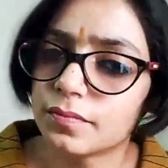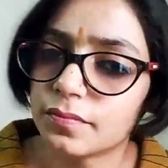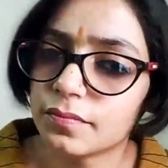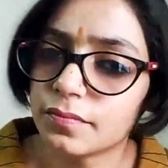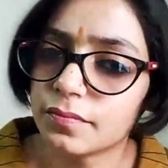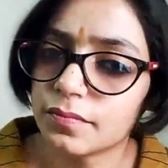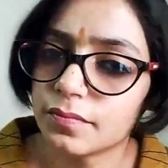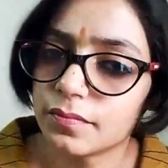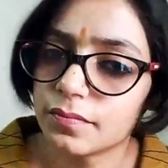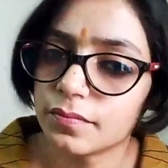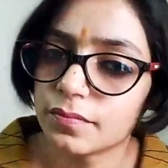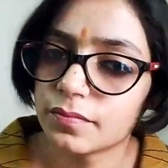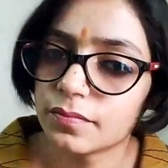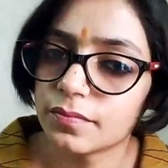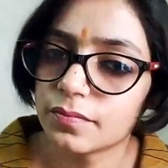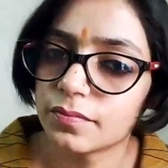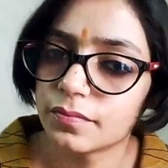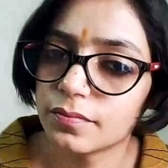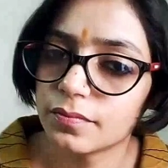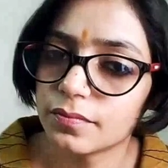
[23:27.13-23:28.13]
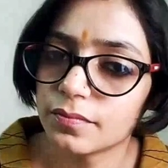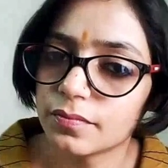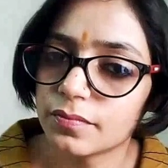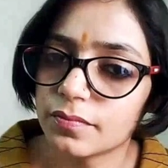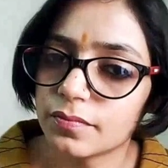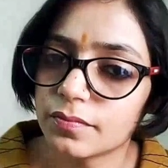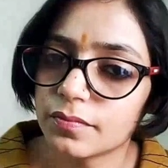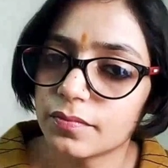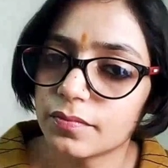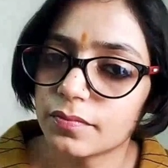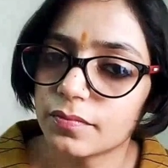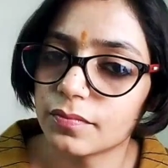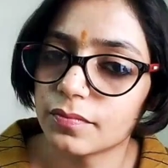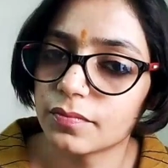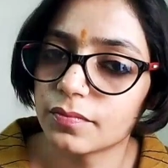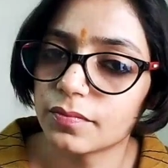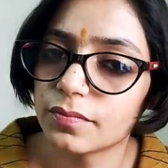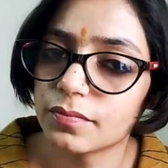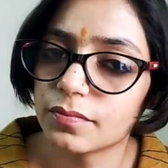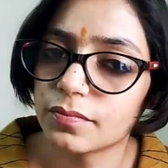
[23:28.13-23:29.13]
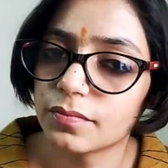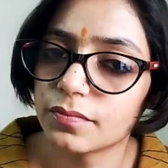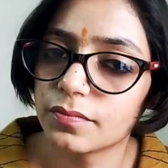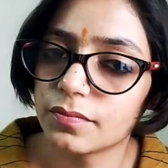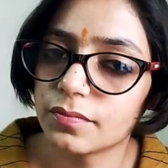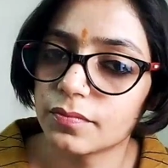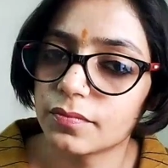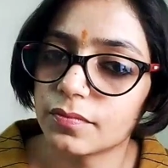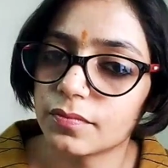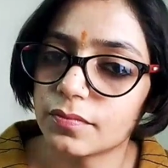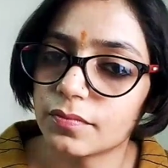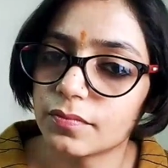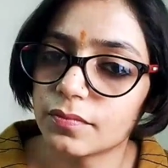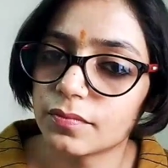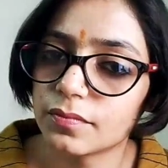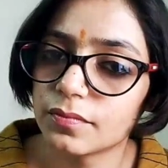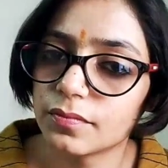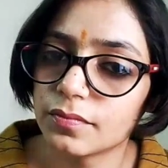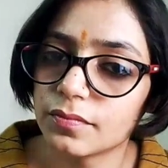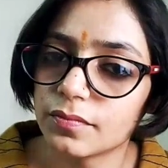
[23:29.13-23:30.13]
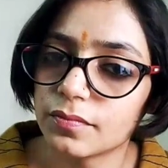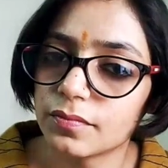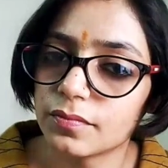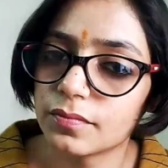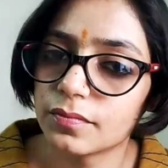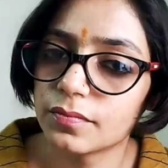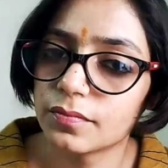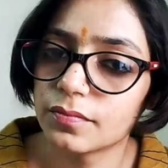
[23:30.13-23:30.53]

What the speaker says: The person shown says nothing.